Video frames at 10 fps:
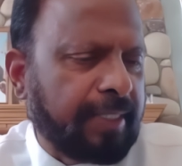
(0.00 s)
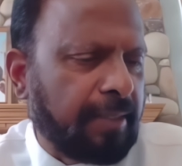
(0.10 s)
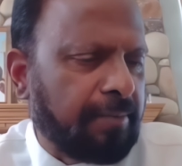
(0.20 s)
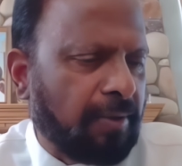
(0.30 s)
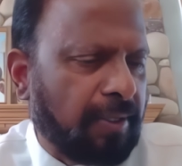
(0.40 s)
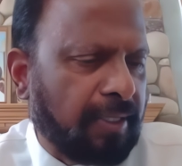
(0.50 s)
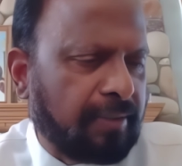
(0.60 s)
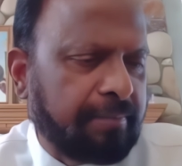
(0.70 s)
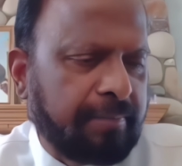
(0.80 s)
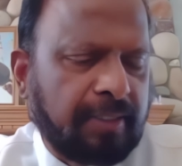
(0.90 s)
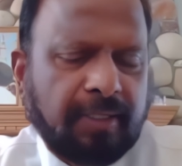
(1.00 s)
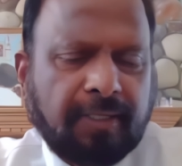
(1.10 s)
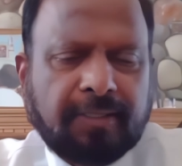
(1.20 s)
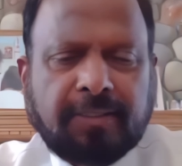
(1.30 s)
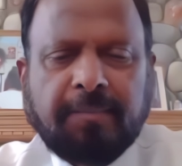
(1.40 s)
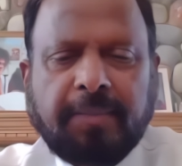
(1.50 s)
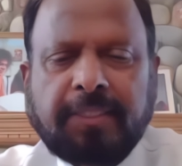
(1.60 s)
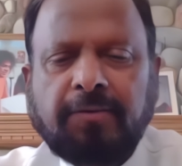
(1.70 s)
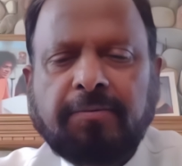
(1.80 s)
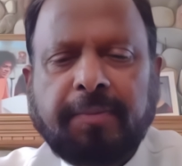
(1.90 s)
in the morning, it's the
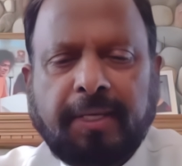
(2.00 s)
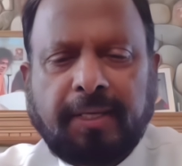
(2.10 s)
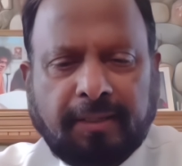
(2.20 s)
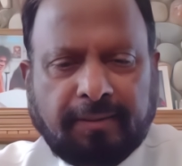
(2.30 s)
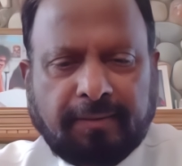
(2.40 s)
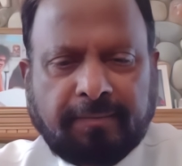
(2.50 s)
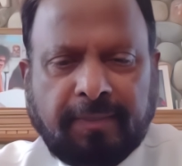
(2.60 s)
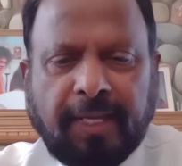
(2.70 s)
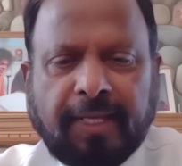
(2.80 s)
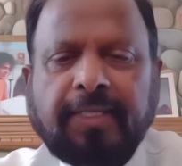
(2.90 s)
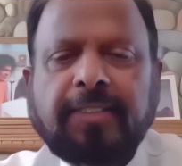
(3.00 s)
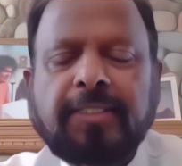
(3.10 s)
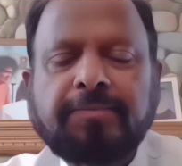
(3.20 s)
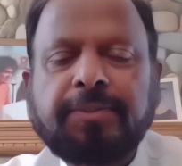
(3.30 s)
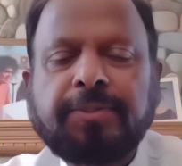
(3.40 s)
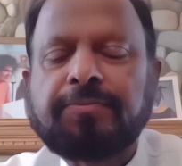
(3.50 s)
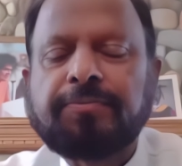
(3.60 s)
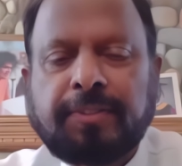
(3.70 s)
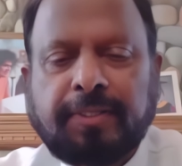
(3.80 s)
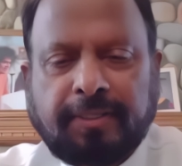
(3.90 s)
month of May, I get this
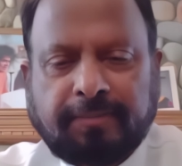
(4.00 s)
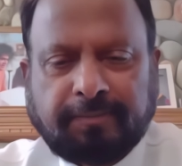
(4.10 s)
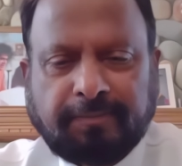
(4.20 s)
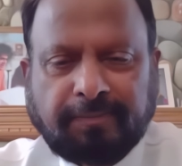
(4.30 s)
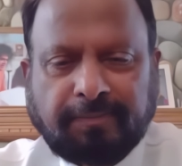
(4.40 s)
beautiful dream.